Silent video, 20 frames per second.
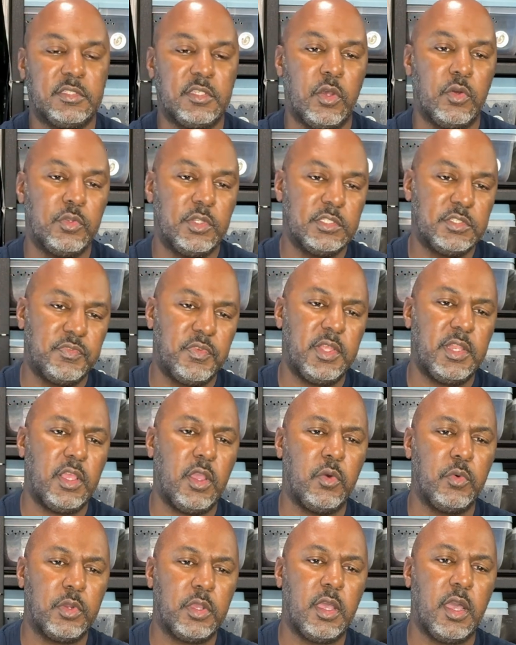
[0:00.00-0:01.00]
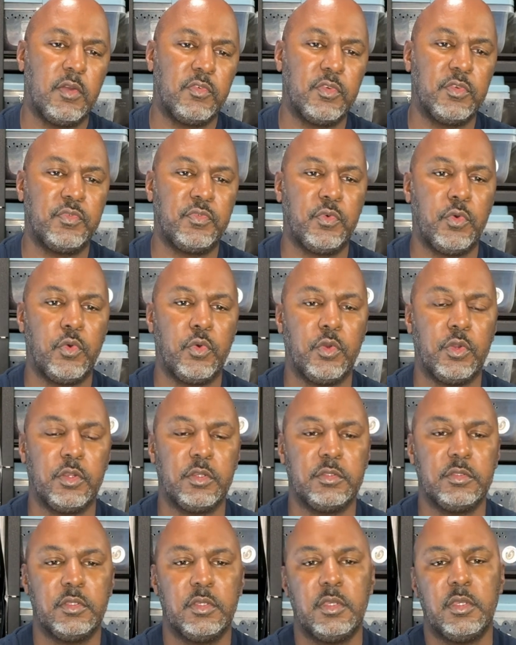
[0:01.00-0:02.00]
So this video will cover
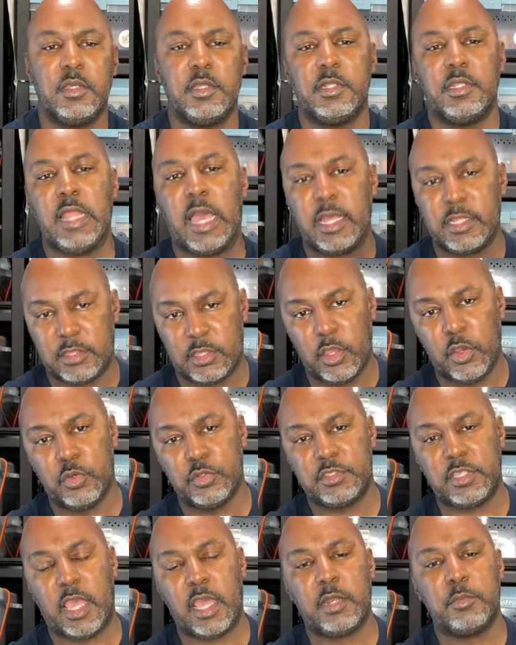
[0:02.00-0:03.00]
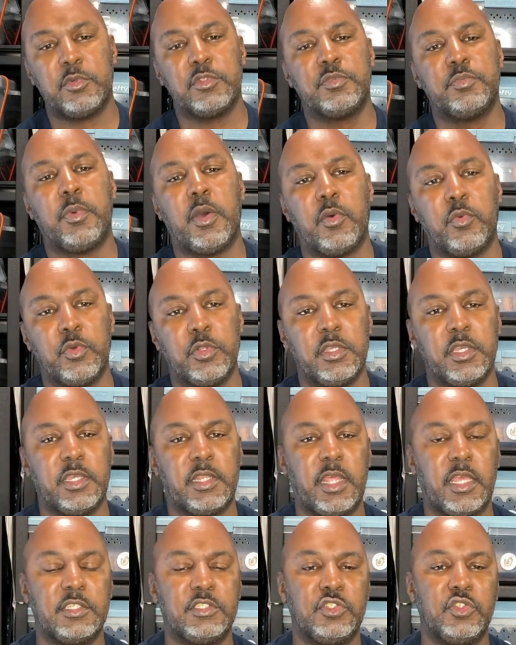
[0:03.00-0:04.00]
for not those animals, but we're
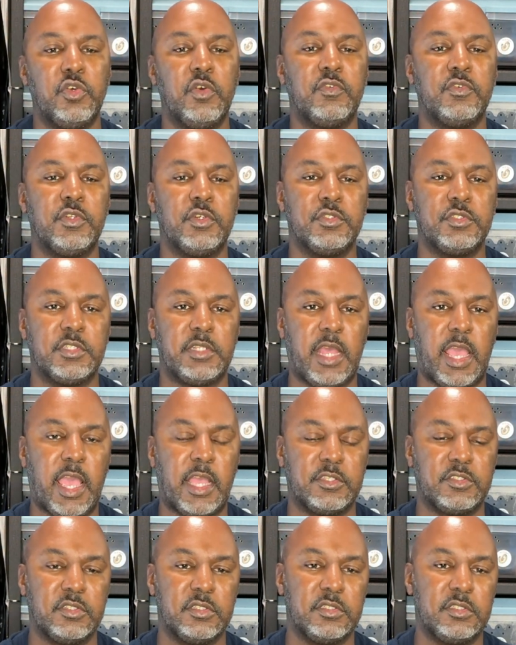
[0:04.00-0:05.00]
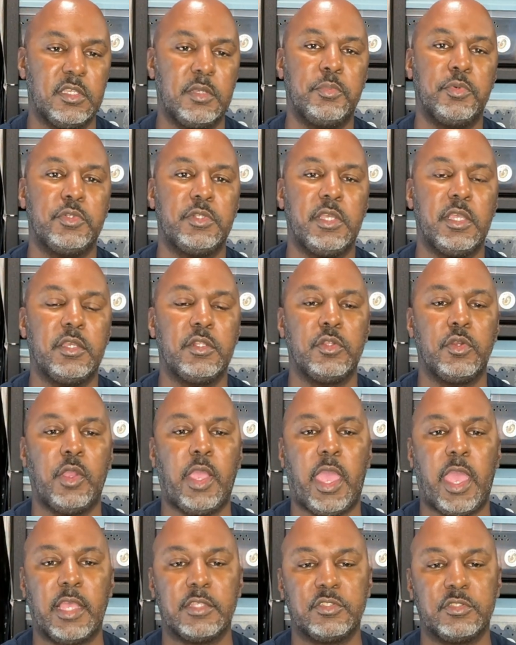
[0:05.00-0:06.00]
looking at juveniles and hatchlings, in
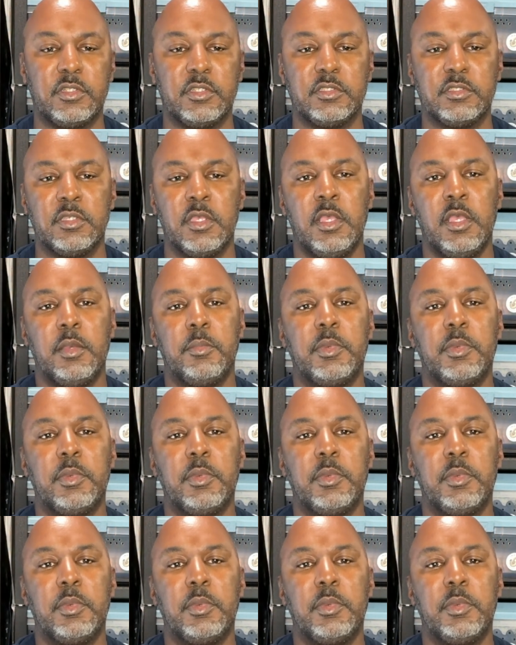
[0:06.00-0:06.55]
particular hatchlings,